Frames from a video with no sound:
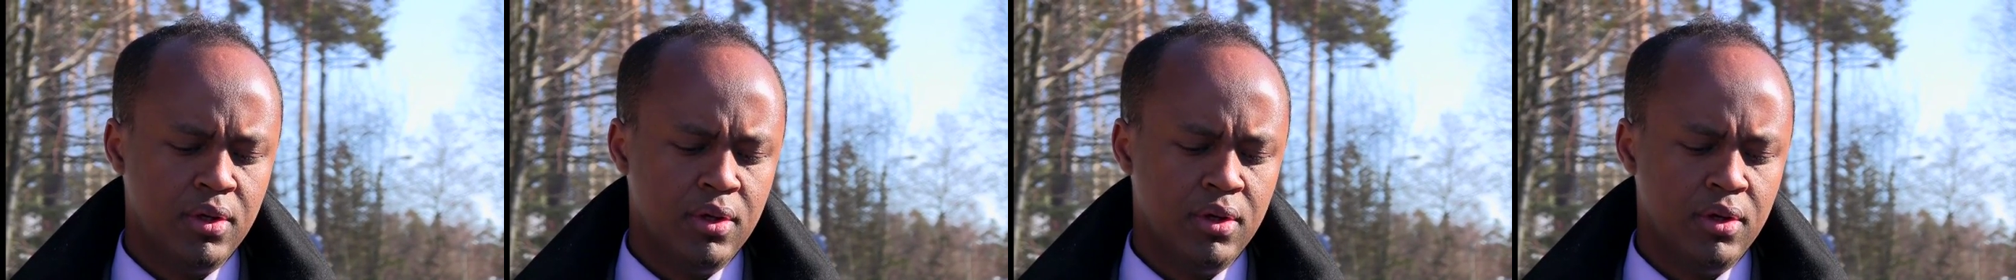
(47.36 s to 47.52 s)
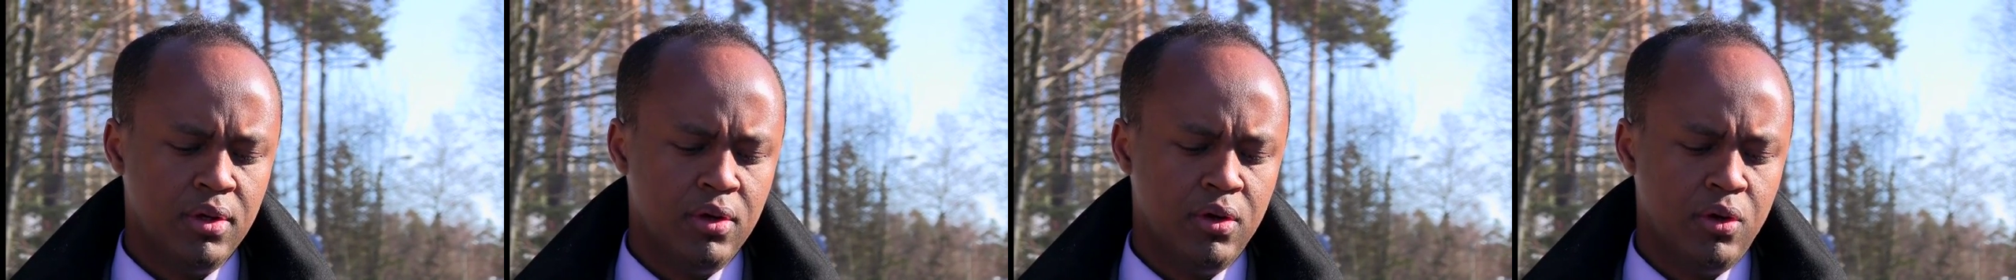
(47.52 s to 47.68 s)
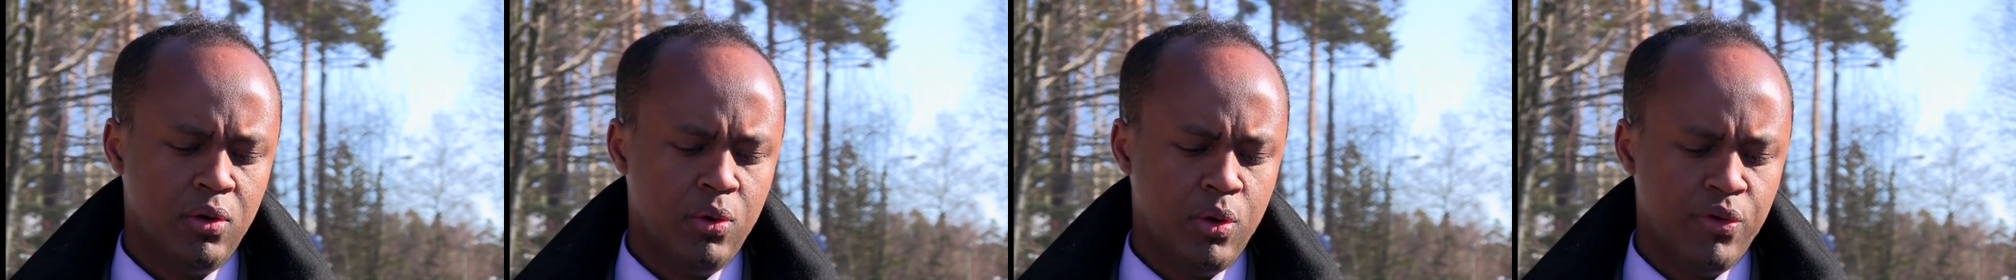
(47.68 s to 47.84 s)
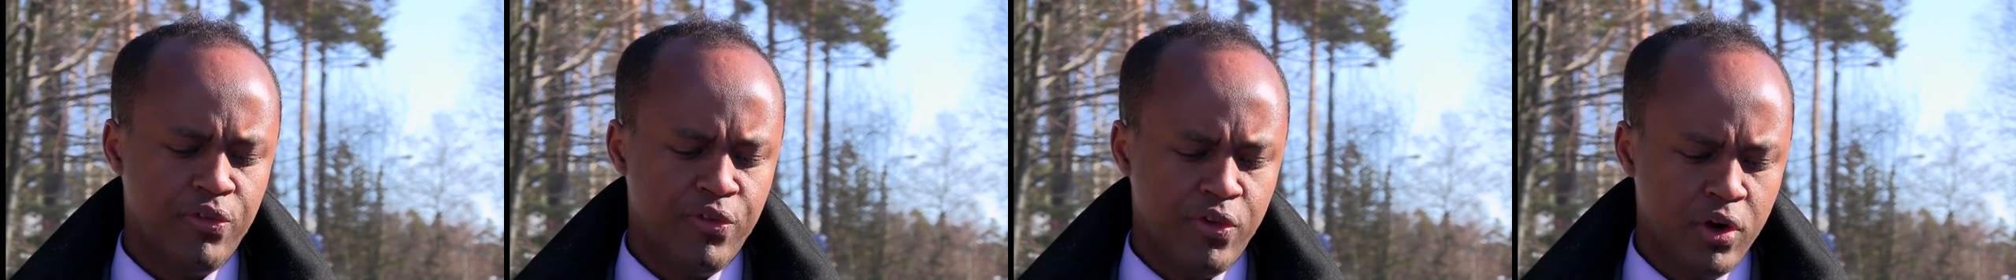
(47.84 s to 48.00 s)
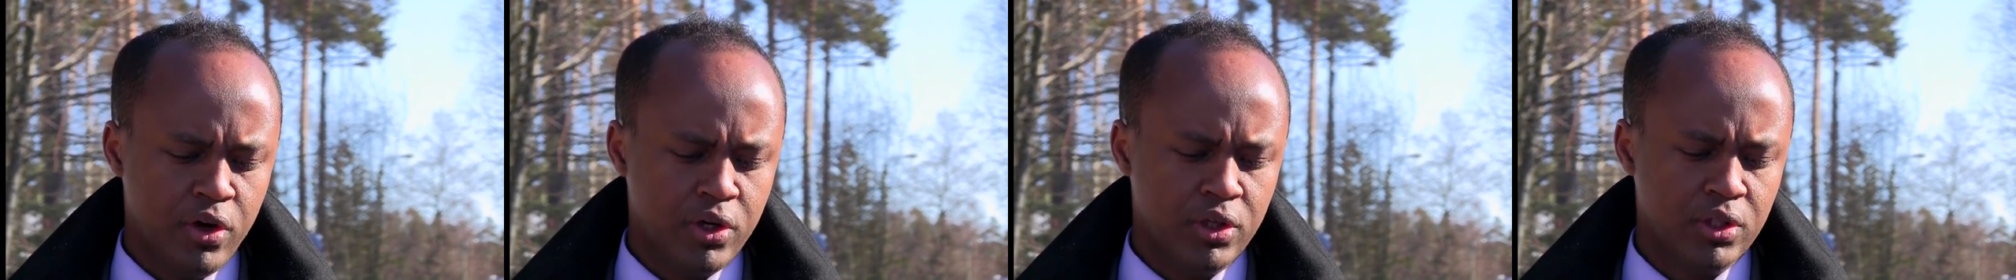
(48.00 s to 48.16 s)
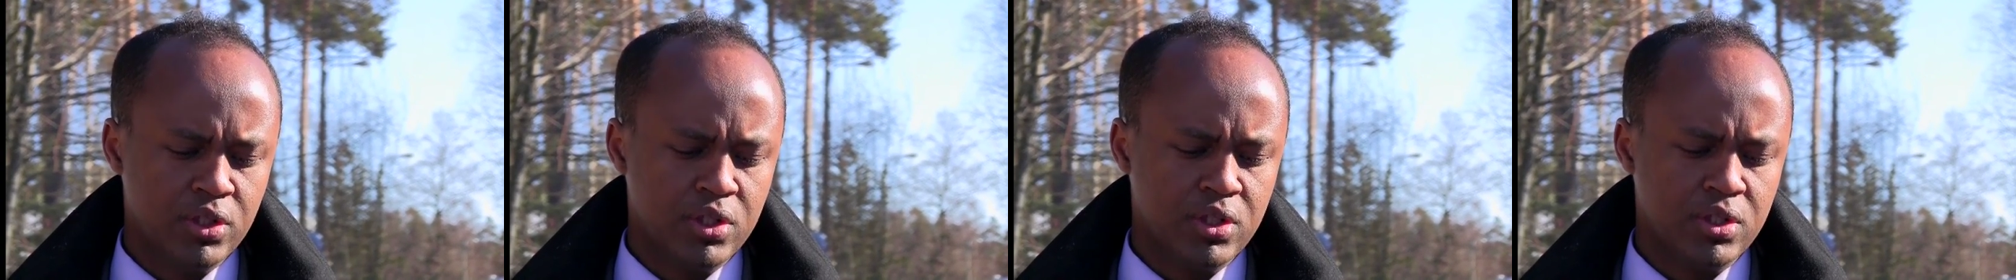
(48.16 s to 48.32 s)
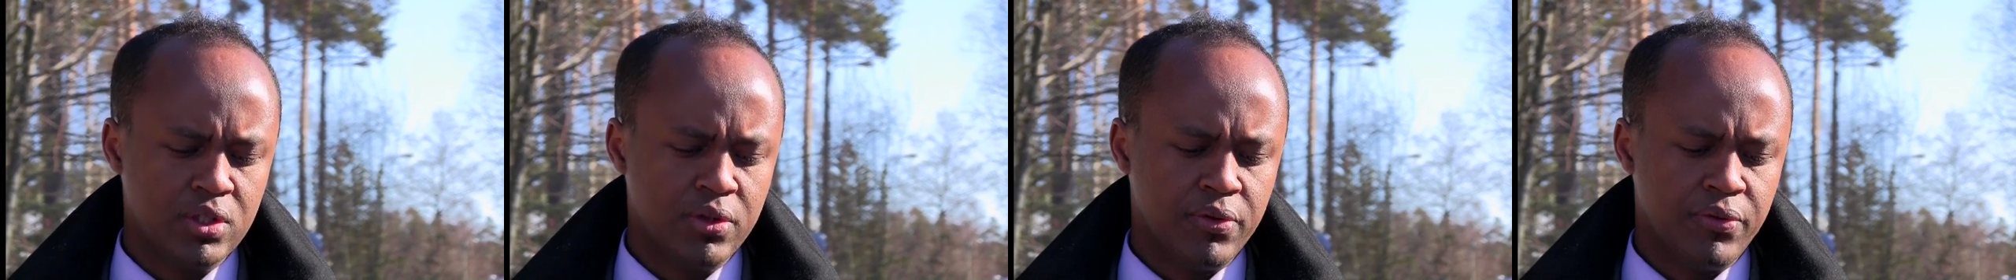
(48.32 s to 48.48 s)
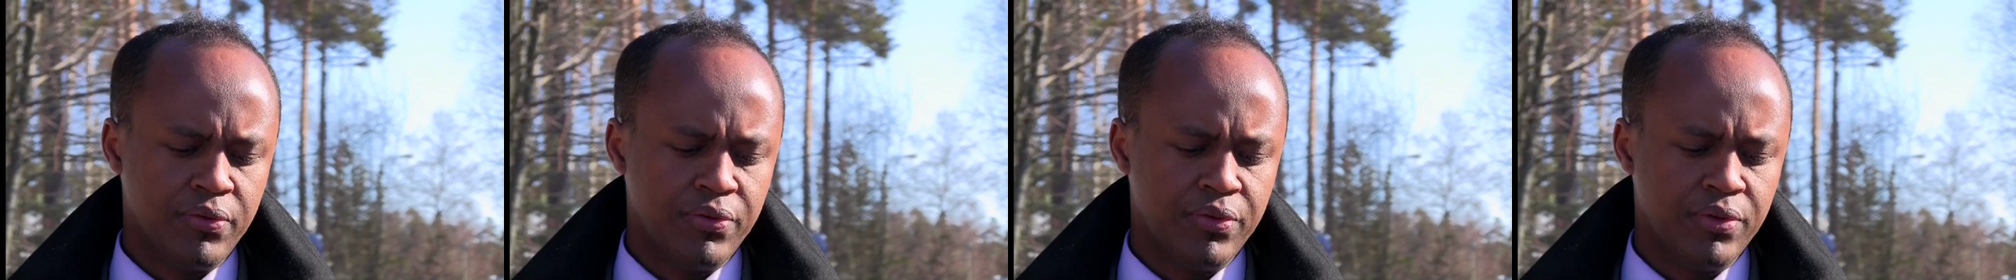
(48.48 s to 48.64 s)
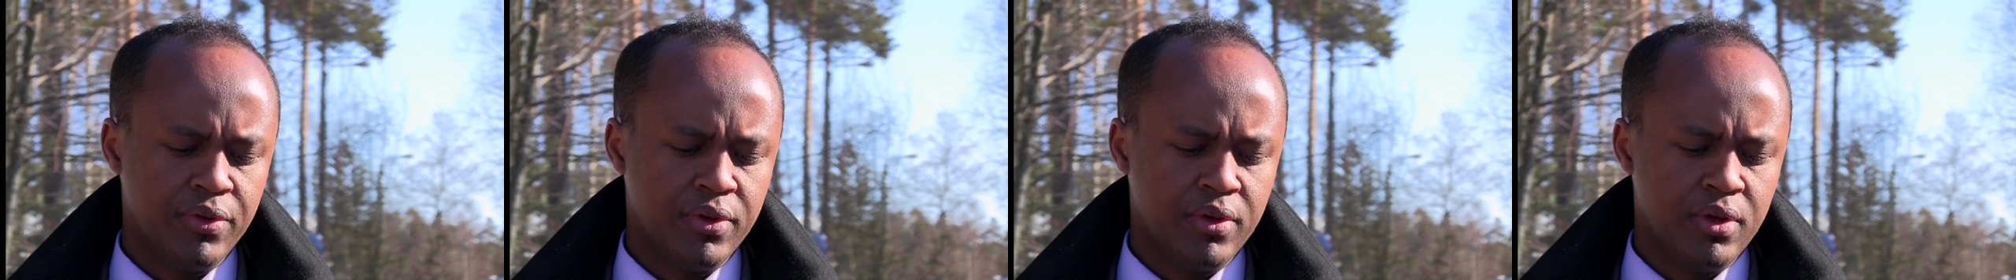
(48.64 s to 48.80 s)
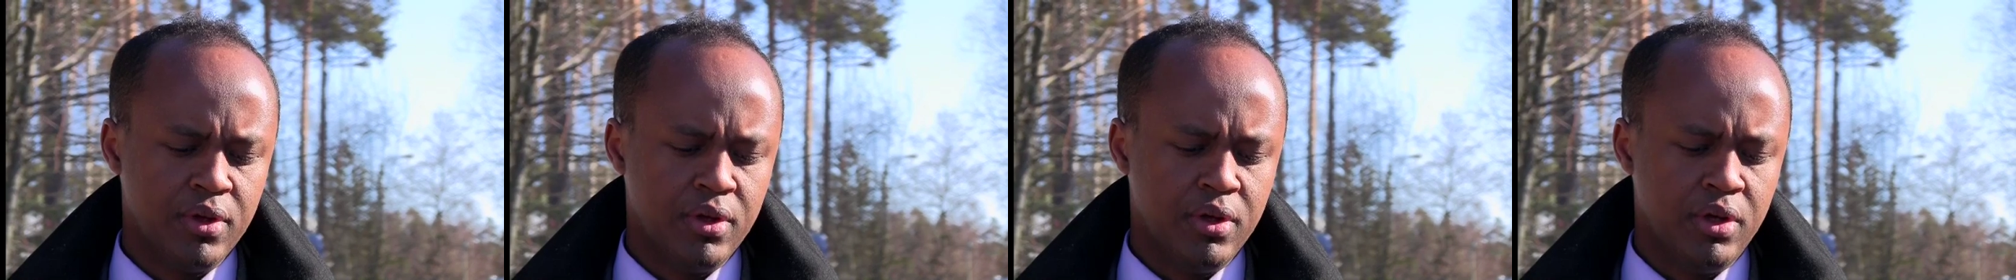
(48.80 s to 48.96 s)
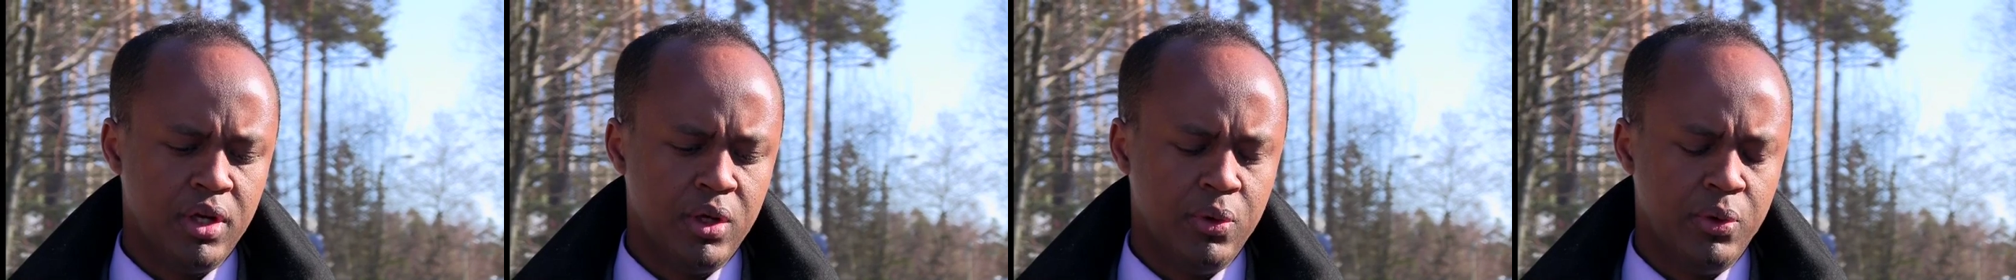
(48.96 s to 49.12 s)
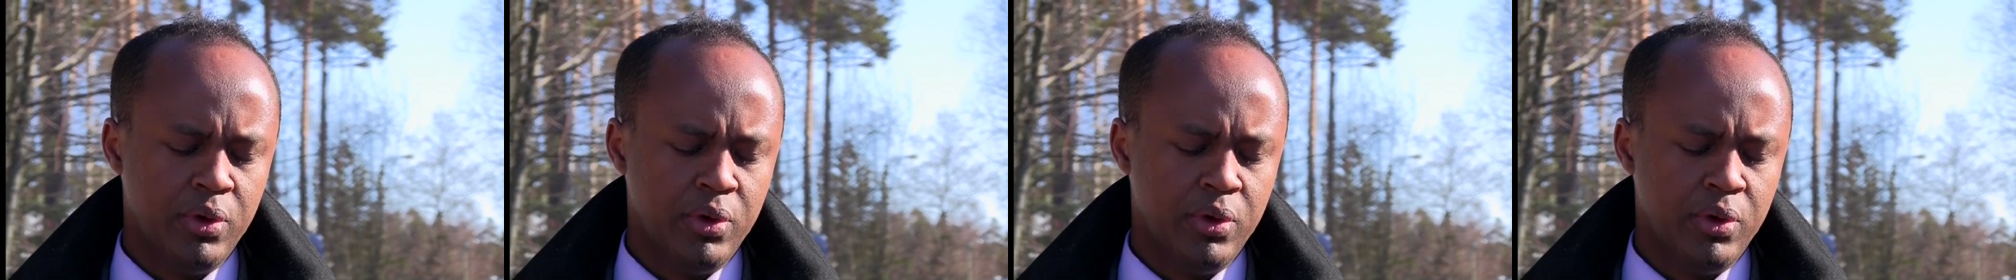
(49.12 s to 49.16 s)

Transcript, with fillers: uh, our focus and